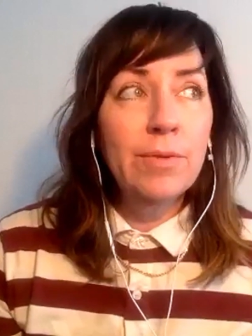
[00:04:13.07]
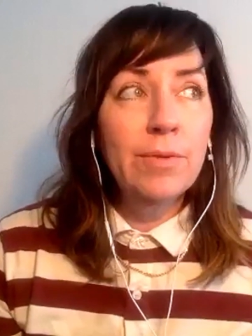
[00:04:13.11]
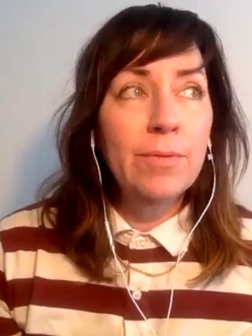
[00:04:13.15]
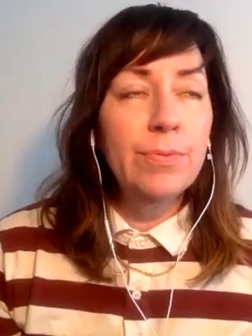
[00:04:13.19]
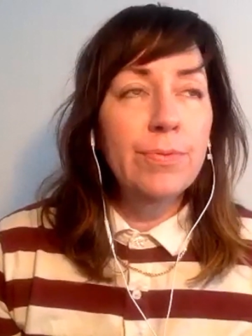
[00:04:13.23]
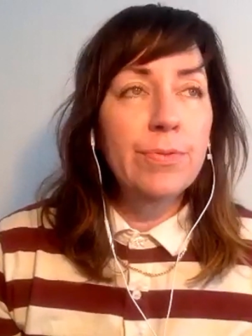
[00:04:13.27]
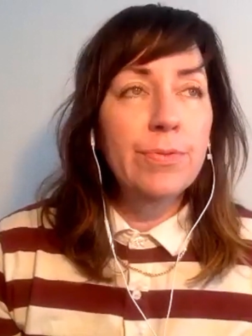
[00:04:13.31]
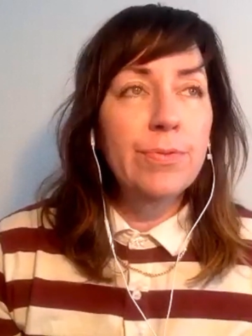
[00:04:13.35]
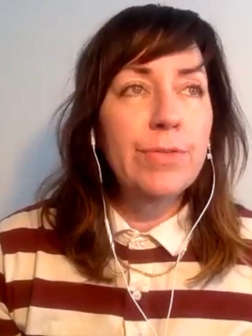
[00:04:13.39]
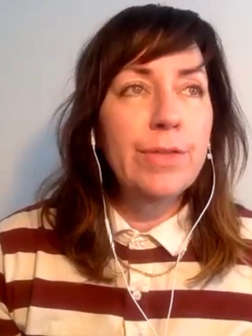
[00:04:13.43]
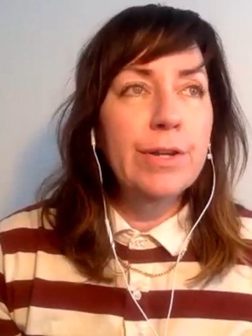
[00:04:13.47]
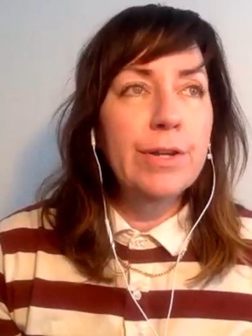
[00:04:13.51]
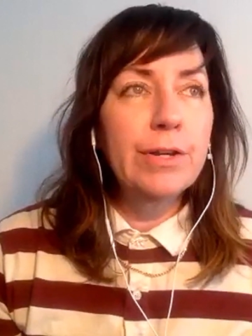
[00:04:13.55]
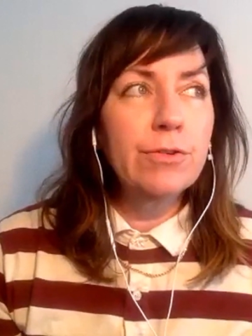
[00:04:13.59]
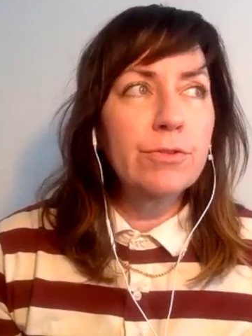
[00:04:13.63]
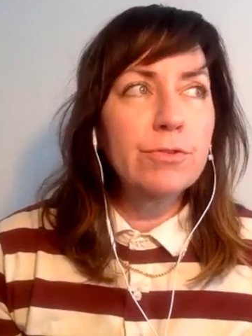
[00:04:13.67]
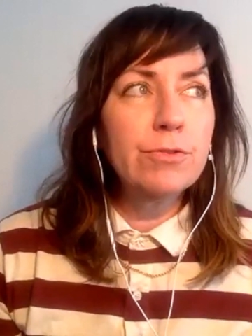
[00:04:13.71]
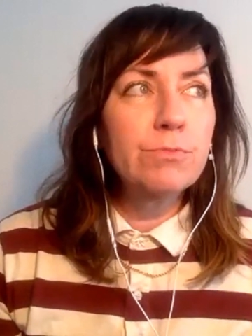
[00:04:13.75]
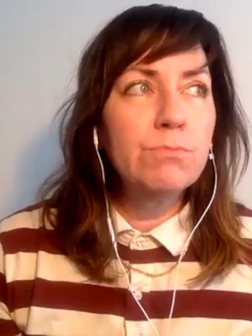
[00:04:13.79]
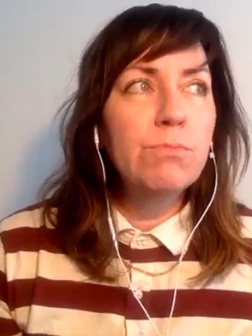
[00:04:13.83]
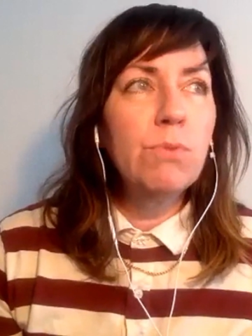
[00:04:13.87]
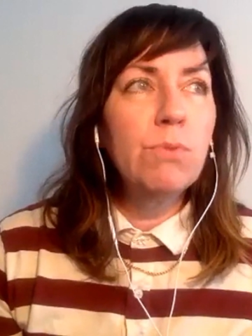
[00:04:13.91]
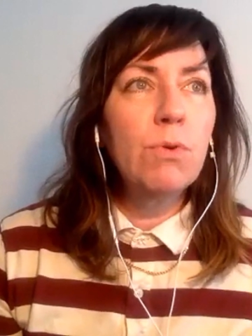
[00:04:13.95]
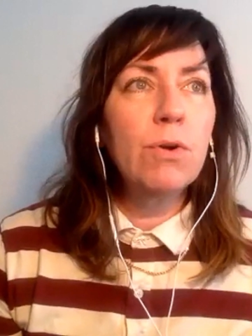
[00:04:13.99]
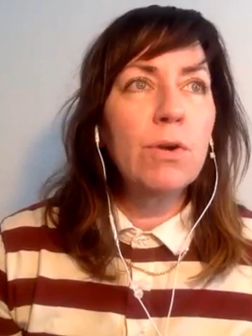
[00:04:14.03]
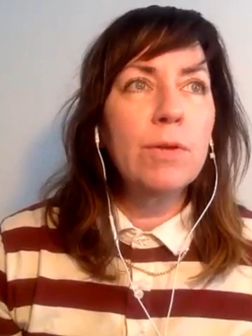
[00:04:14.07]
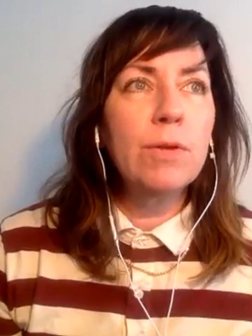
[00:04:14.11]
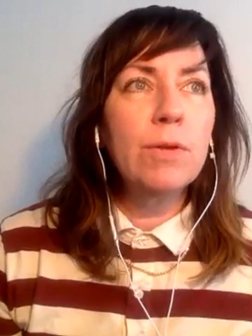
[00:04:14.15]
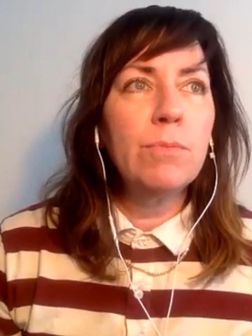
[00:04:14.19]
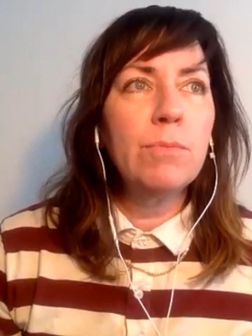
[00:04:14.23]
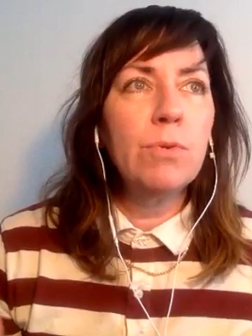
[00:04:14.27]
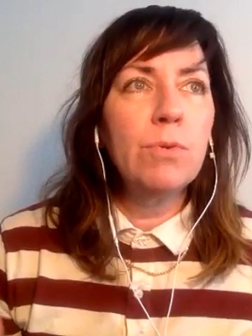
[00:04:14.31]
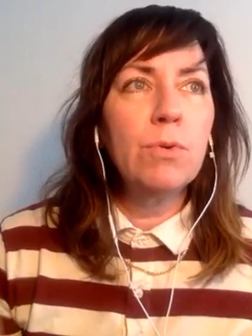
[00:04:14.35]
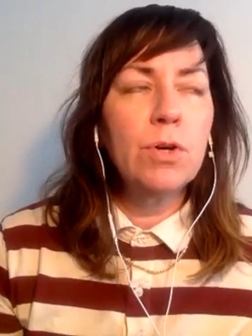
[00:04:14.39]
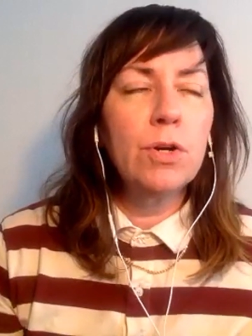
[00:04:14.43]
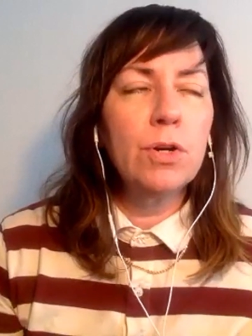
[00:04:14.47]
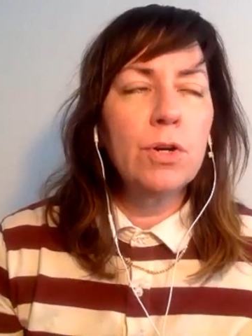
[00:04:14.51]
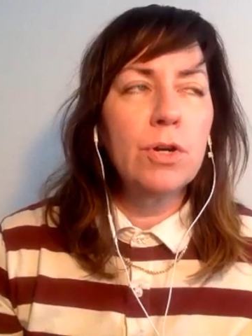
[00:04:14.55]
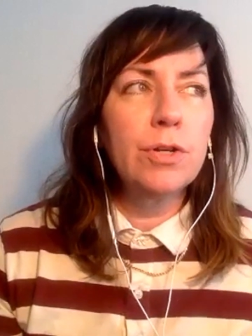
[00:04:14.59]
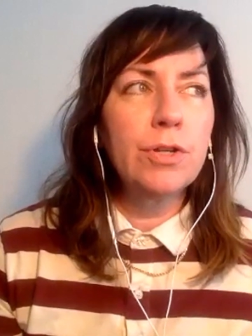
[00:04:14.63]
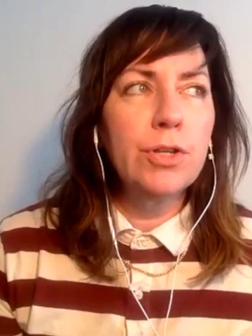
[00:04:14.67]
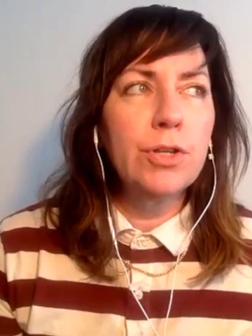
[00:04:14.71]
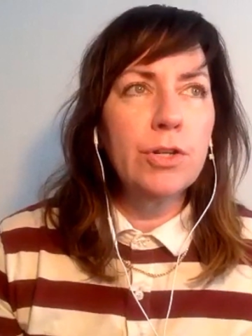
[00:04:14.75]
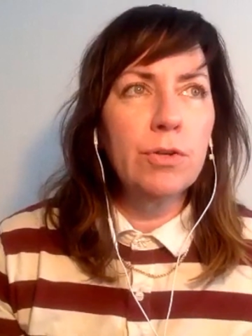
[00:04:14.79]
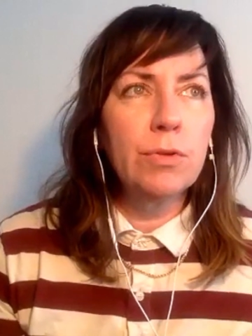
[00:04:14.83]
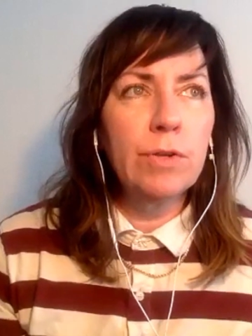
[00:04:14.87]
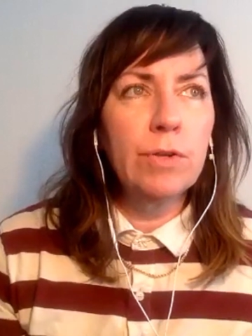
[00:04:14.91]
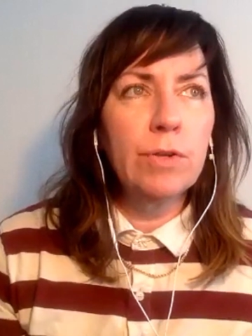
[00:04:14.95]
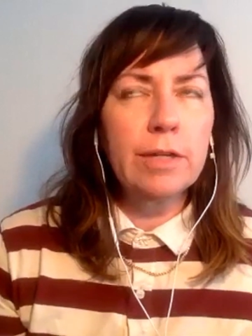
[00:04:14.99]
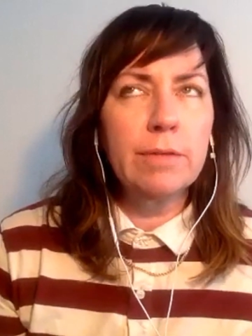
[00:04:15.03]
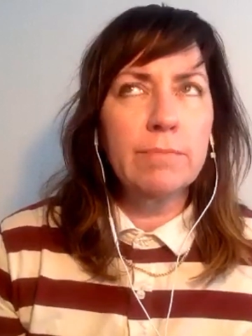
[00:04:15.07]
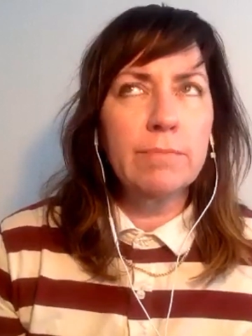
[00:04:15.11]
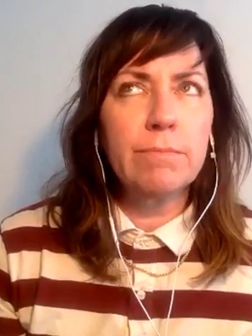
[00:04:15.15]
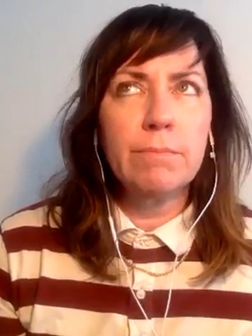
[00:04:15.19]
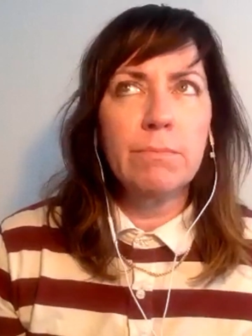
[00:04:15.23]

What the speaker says: there's more and more, like